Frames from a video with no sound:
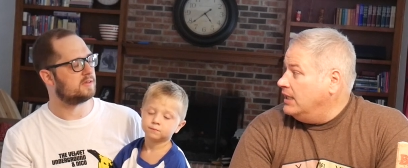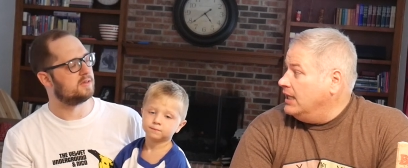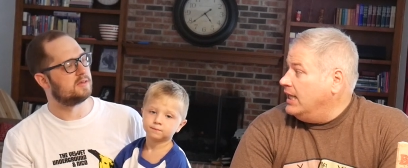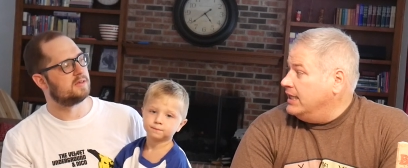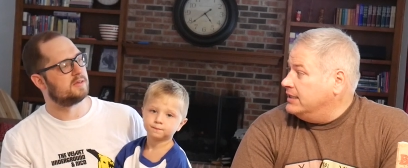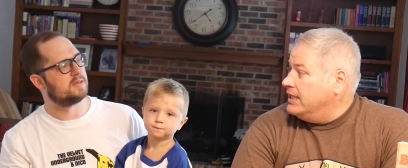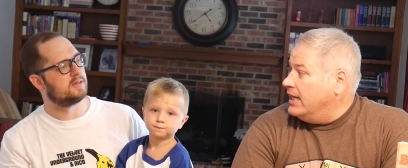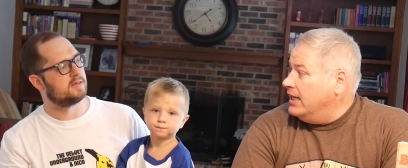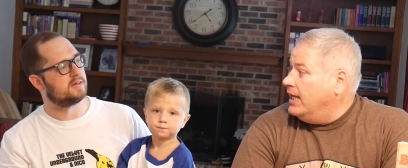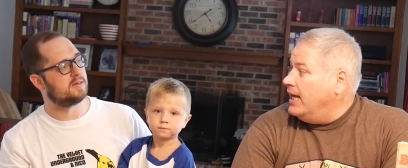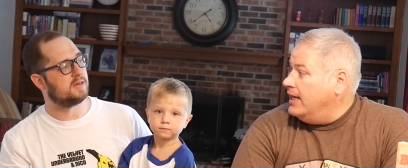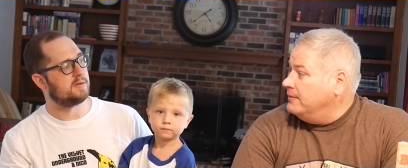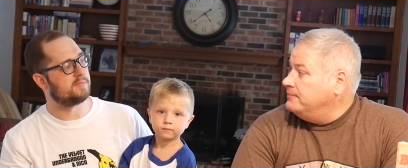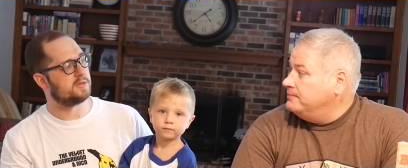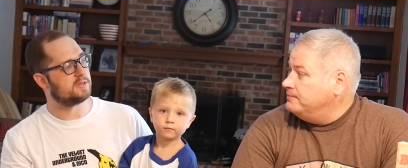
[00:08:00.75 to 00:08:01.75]
Speaker 1: I like that a
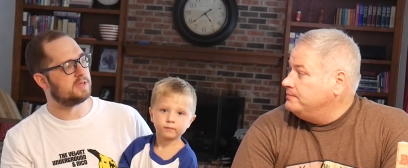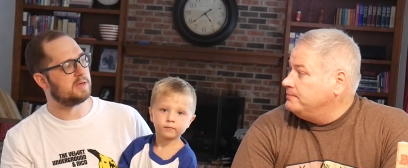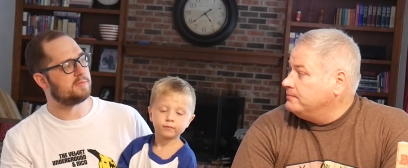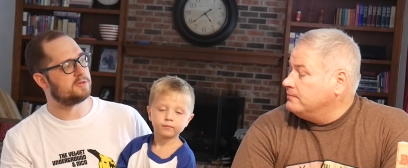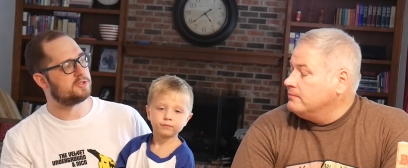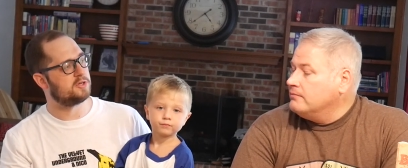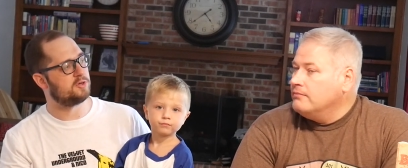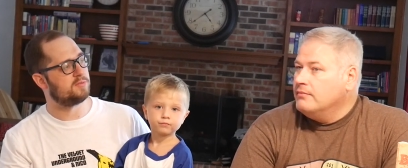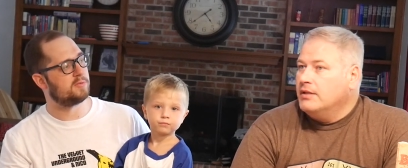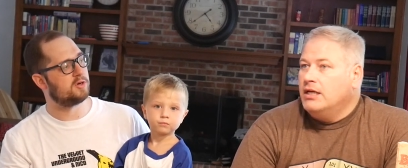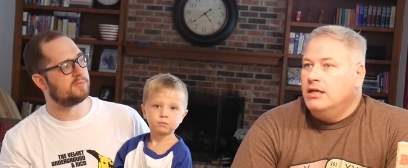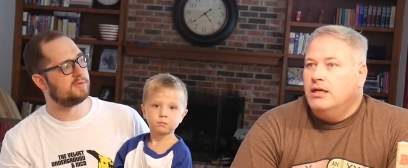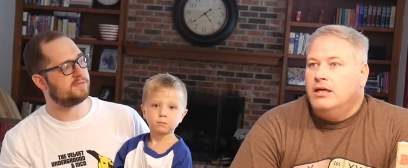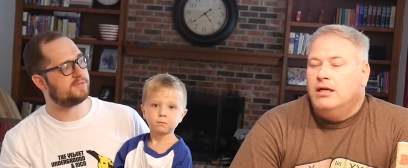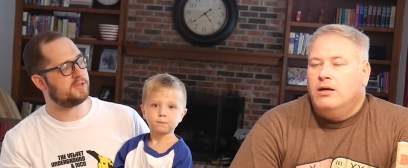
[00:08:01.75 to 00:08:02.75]
lot. Number
Speaker 2: number two
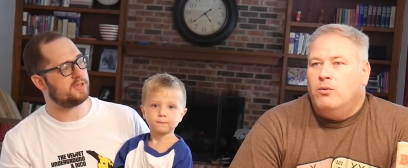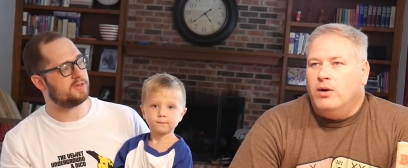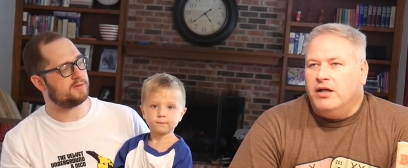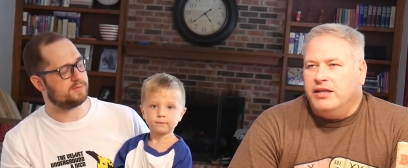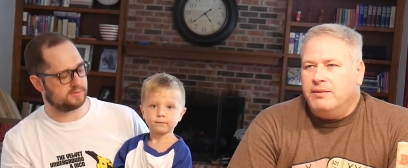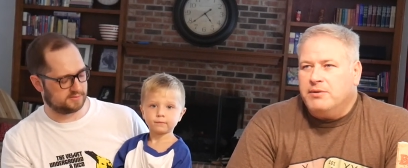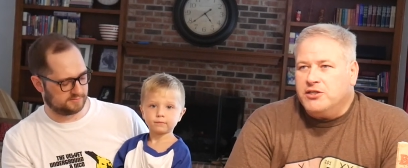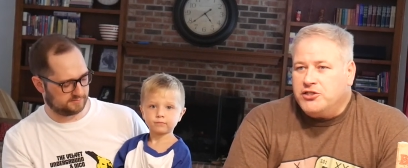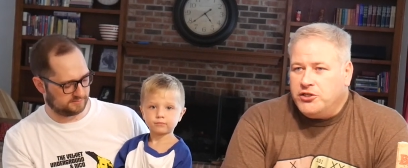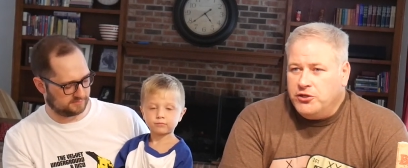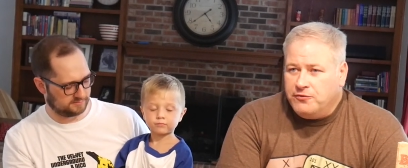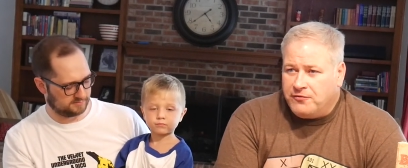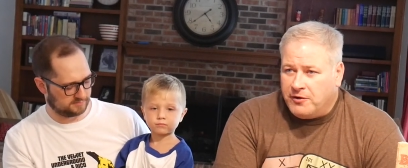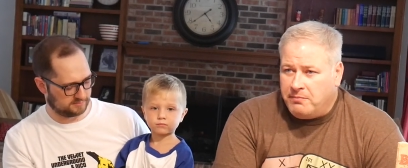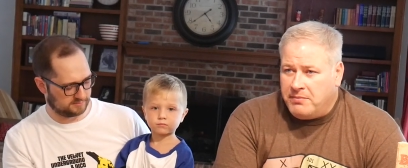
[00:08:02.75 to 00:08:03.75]
moment for you. Well, number
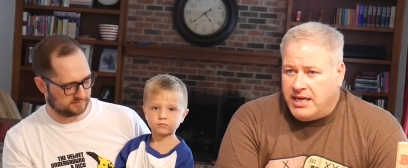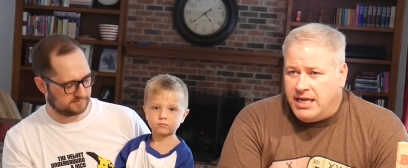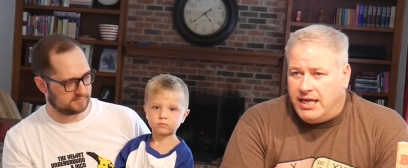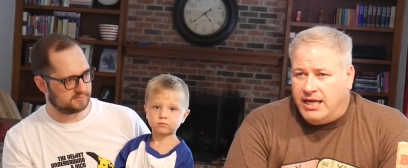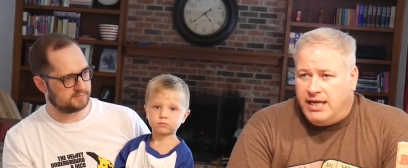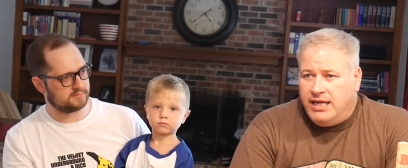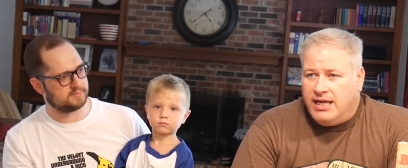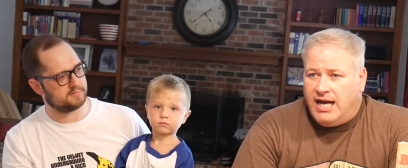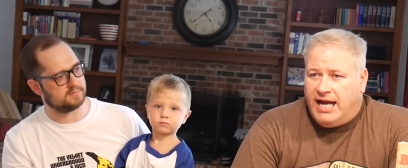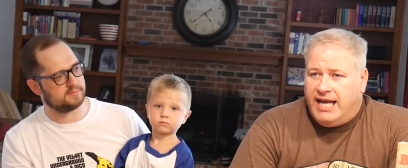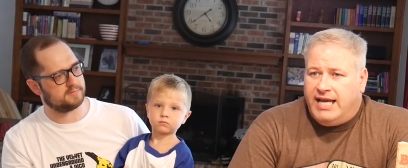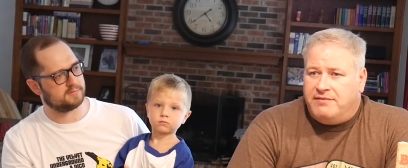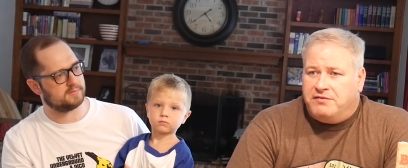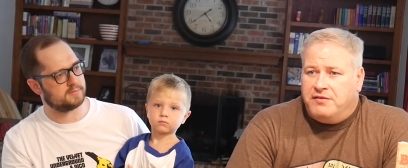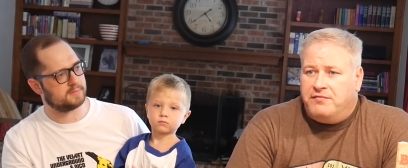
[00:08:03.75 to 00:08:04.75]
Speaker 1: two for me, I
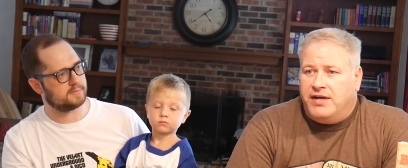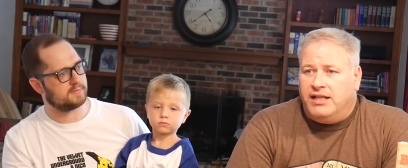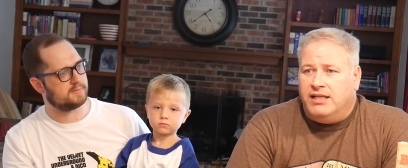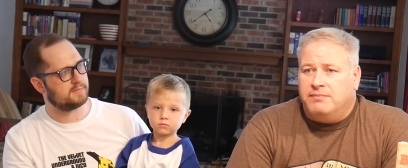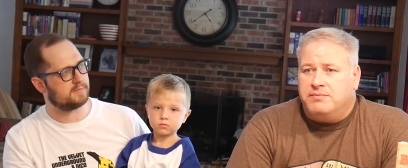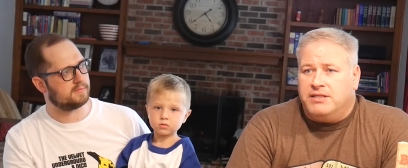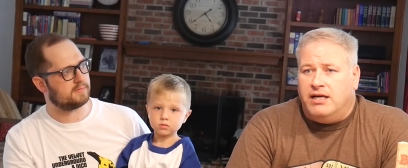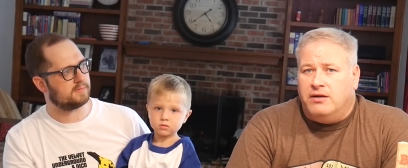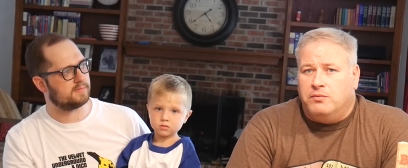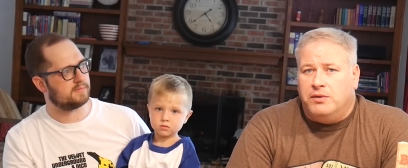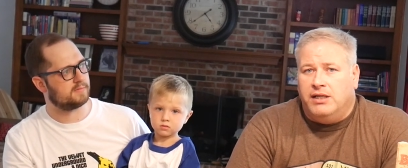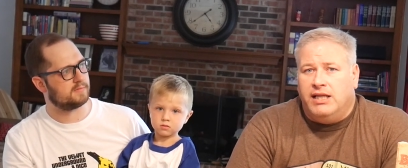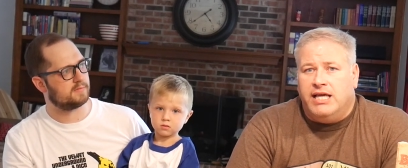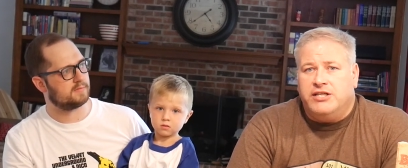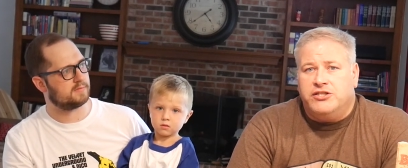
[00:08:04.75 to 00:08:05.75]
have developed a
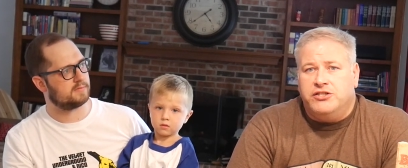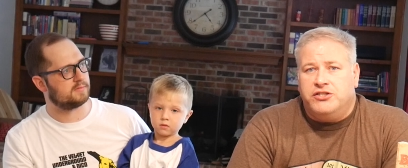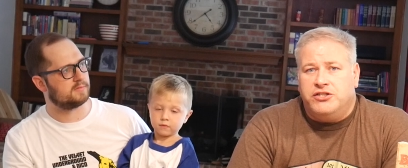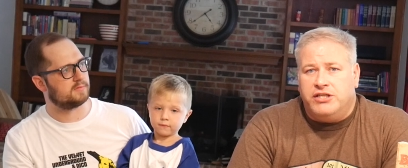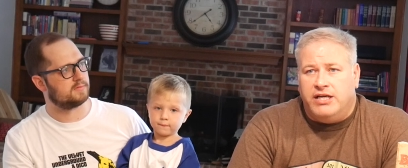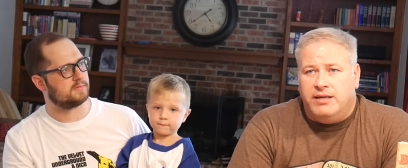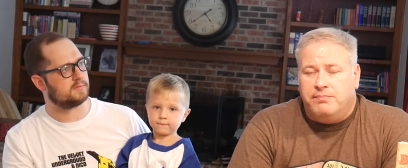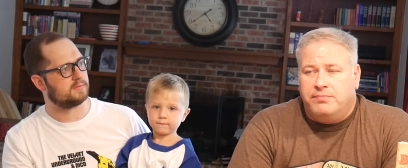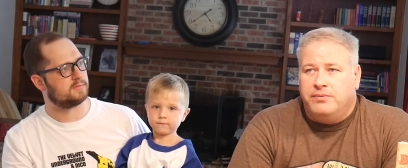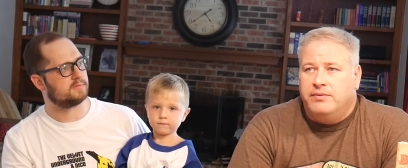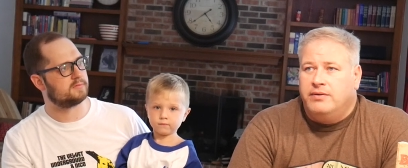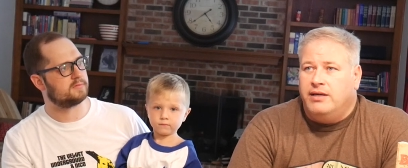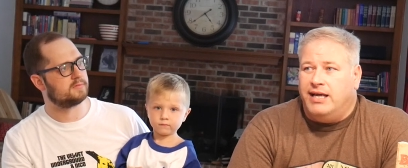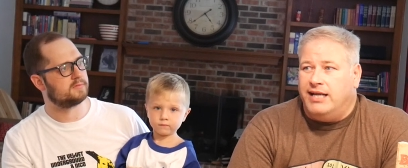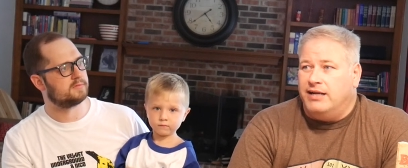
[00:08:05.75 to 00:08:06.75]
relationship
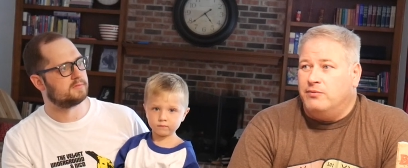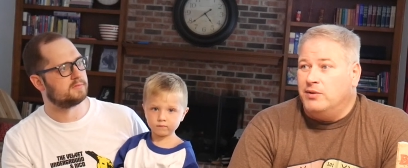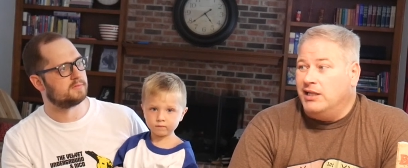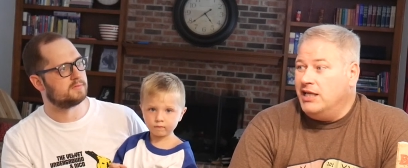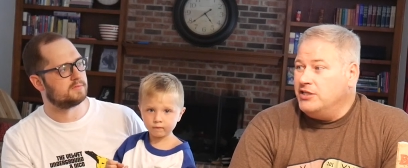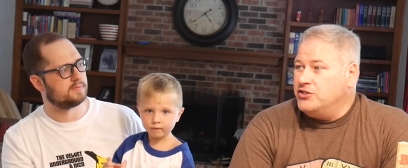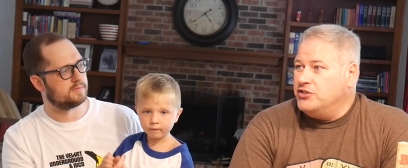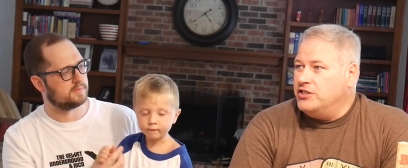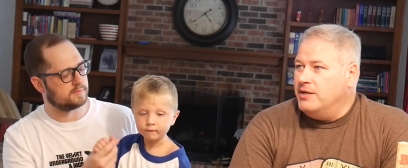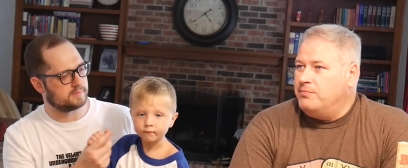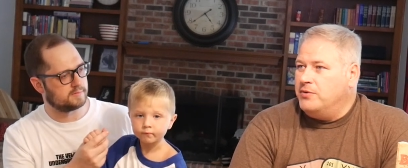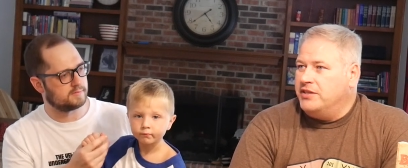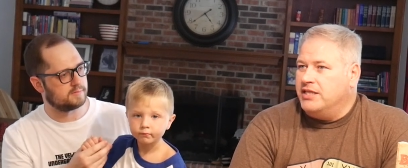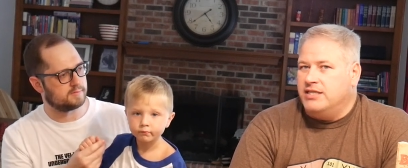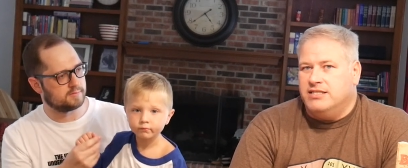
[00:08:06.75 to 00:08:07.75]
and a
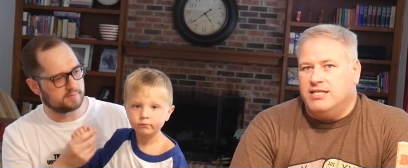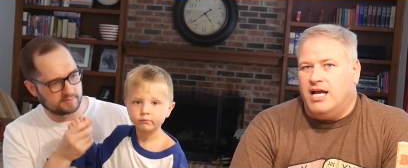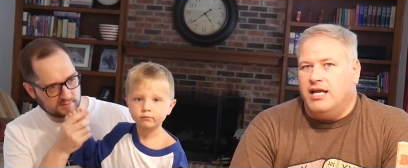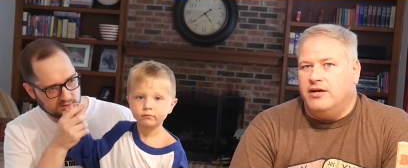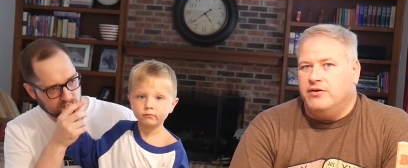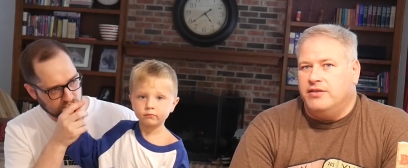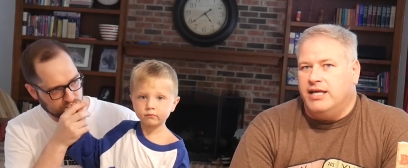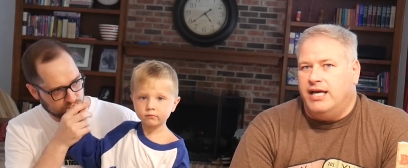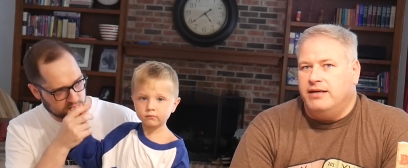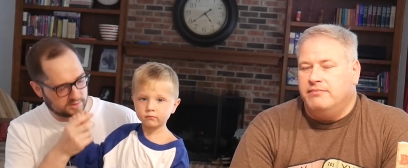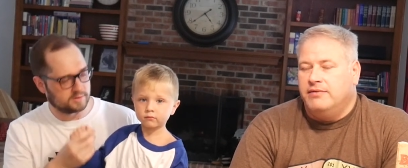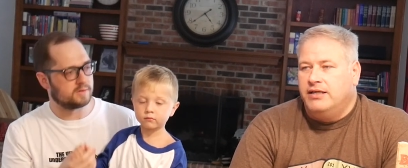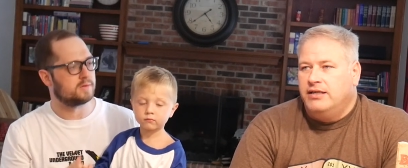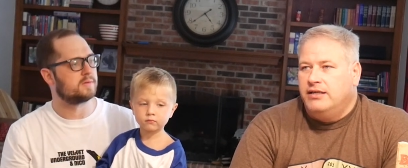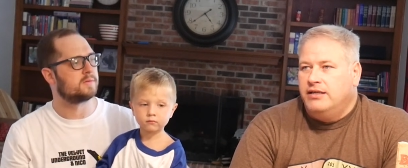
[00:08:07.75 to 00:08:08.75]
relationship with a designer that